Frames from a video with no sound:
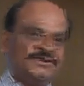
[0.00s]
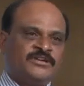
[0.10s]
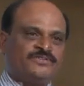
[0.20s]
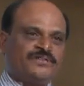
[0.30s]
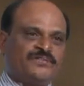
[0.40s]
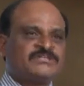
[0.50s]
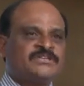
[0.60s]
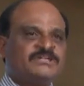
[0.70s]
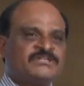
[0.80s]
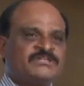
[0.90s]
if a
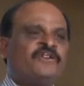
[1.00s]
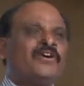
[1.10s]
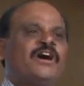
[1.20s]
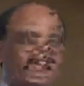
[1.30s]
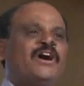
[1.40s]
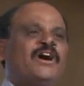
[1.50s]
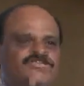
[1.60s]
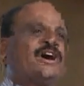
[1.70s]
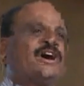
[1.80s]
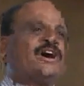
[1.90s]
person is of higher age,
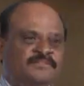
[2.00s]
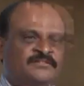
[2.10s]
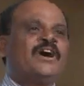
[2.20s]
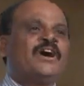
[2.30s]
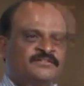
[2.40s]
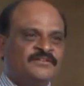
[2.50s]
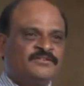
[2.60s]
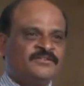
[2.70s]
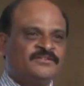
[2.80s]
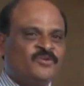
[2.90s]

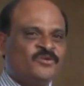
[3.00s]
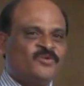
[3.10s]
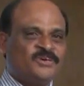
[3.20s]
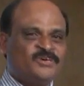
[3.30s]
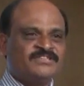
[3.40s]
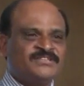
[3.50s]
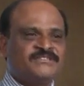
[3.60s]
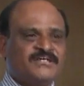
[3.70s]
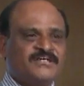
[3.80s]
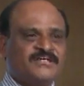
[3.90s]
don't
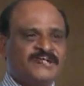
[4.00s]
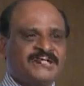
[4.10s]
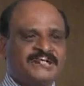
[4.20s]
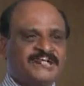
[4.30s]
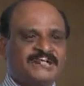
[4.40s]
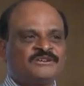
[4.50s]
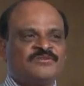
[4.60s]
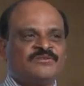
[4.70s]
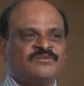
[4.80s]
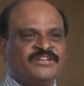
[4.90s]
consider only in the terms
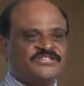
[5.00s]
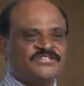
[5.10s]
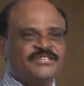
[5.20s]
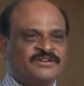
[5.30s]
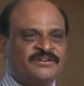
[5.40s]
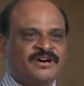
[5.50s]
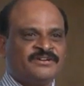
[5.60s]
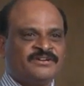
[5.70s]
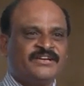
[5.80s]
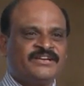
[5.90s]
of higher age.
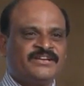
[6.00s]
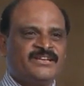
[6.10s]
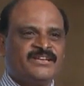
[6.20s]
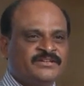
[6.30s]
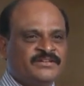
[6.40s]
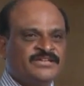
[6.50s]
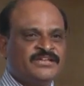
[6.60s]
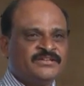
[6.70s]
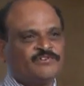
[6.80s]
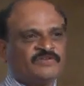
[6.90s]
Higher age
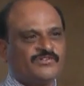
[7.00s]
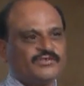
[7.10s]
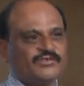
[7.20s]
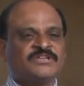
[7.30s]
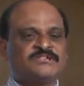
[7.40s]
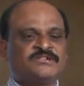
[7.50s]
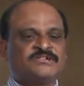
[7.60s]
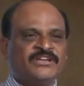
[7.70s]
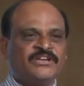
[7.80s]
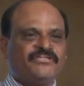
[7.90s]
is one purpose
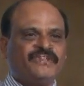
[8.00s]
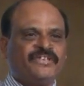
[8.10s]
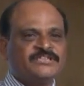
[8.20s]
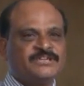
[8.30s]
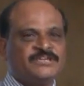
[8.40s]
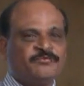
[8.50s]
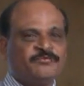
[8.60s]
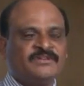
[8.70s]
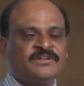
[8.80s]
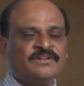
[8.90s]
where if he insists
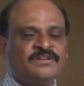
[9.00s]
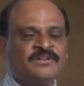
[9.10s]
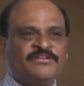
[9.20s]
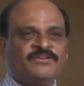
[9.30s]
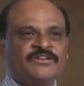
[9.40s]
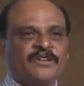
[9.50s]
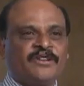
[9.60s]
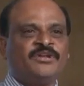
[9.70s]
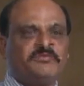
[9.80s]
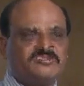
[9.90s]
upon that he wants
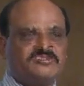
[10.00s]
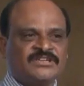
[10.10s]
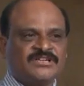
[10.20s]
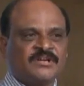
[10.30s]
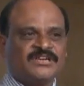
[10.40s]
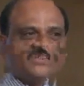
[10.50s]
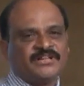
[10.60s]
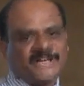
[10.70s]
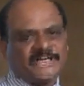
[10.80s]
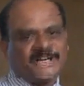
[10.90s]
only pension or something
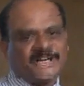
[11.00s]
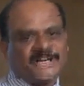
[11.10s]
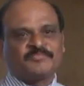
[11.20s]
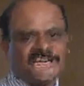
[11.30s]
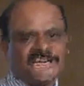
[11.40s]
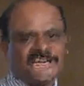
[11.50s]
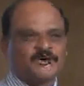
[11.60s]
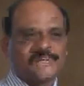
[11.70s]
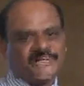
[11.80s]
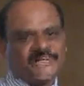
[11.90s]
like that is a purpose.
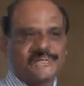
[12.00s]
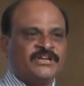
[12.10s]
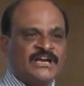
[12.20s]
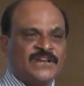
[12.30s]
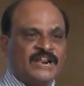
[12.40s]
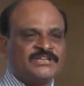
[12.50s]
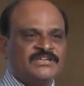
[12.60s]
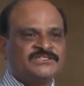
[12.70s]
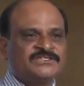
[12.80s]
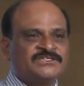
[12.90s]
Suppose if a grandfather
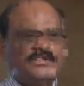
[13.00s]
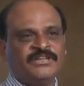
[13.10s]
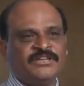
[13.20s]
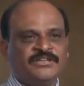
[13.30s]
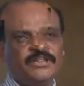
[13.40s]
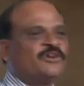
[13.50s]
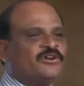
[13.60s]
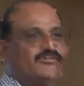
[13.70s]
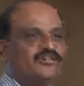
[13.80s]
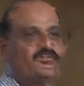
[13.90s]
is thinking
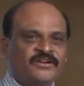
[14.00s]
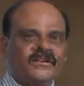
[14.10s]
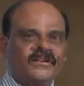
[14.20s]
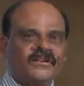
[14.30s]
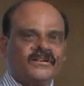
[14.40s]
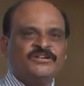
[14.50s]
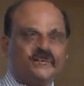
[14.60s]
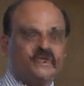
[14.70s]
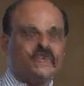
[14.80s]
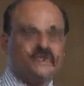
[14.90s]
about granddaughter,
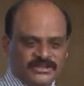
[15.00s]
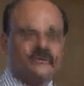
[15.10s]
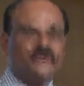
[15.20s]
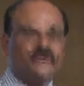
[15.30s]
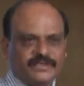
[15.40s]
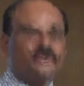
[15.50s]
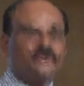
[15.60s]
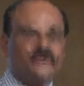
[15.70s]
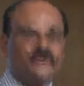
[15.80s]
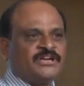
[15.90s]
you should only
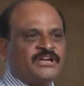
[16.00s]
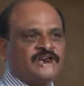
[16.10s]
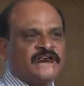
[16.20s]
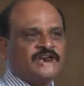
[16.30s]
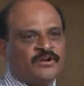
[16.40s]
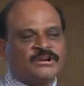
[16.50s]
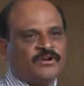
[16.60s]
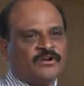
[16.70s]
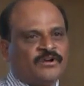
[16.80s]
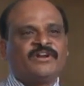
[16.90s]
think in terms of long
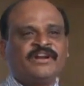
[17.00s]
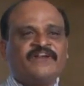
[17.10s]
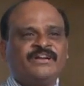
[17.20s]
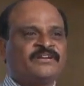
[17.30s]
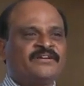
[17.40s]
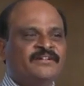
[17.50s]
term of granddaughter.